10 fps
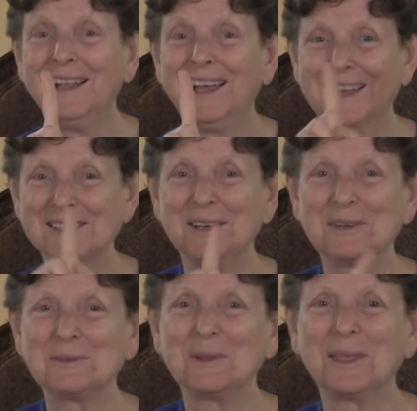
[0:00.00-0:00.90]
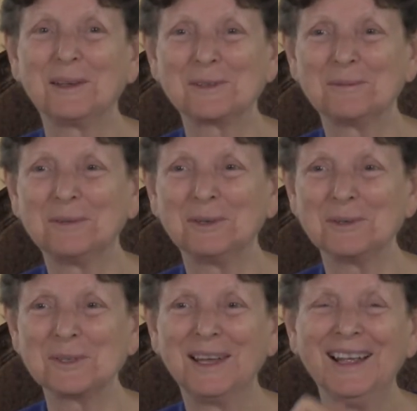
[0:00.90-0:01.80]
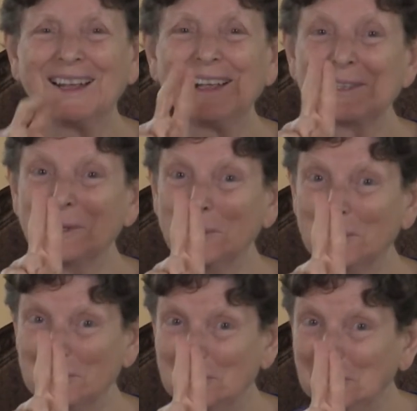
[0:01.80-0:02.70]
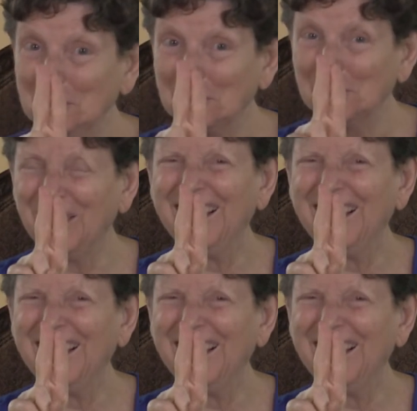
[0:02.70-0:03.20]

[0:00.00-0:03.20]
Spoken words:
has 100,000 views. Class number two